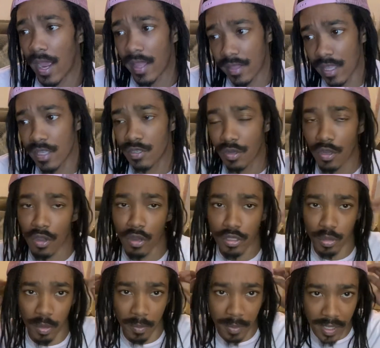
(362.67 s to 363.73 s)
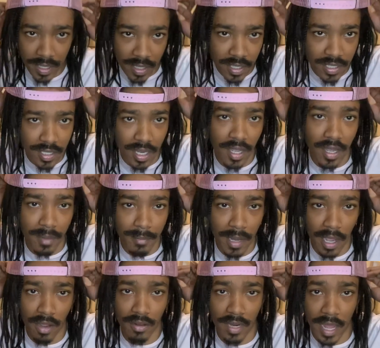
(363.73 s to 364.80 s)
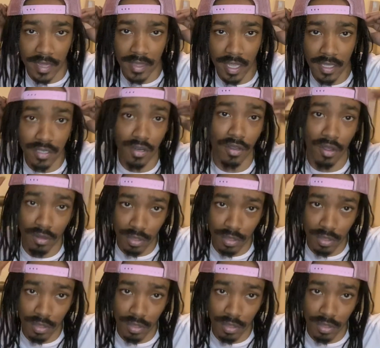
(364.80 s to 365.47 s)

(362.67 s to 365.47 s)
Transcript: I think it's going to go to a big this year. I'm not going to lie. And I think it's going